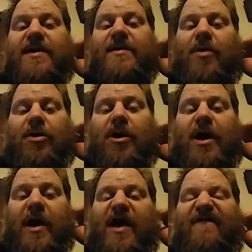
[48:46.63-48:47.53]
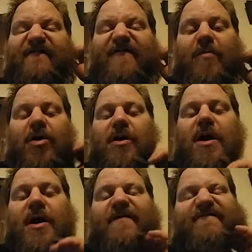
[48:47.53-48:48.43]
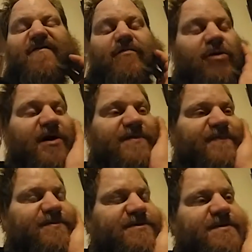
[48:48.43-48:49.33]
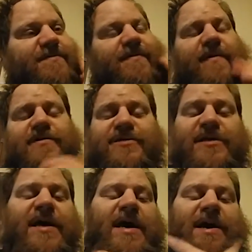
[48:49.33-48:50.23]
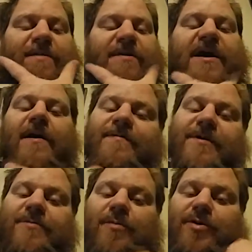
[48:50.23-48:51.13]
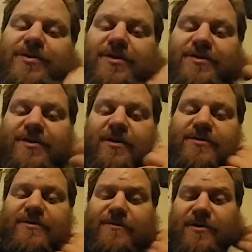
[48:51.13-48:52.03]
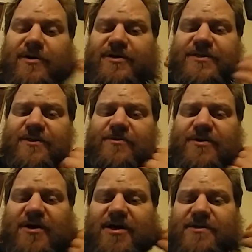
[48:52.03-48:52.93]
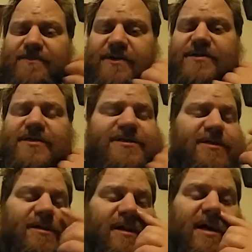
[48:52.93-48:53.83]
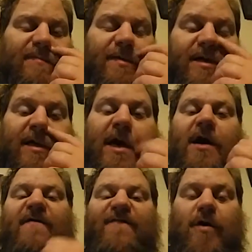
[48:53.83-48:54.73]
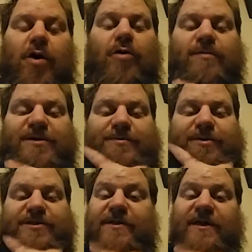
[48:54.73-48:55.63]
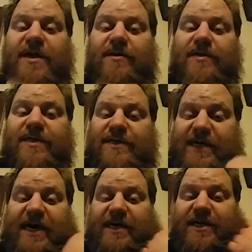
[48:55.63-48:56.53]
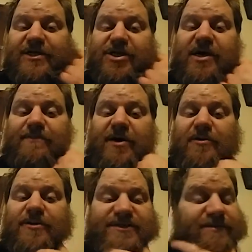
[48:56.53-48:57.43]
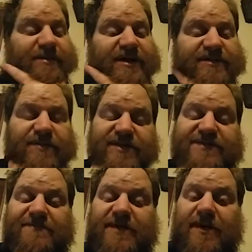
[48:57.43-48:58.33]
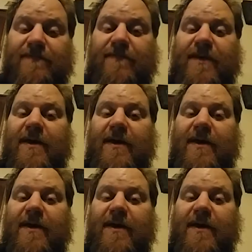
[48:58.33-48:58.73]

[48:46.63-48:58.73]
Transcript: MRI, fMRI, full brain functioning, and may have to do multitudes of those. If they're costing $3,000 a piece, that's still a lot of money for a homeless person that can't get a job now because somebody's messed them up.